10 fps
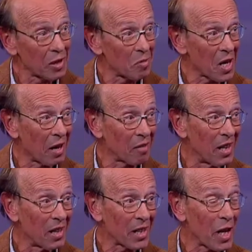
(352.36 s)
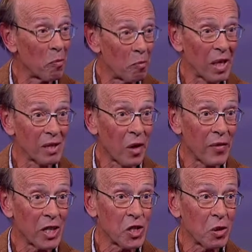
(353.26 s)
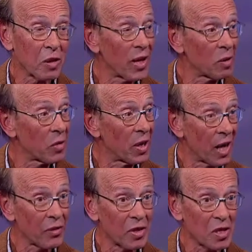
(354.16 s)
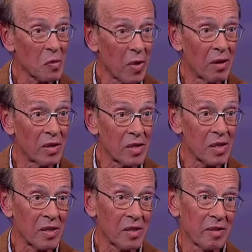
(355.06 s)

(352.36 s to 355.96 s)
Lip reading: them down and get them build on that Duke of Edinburgh and other experiences.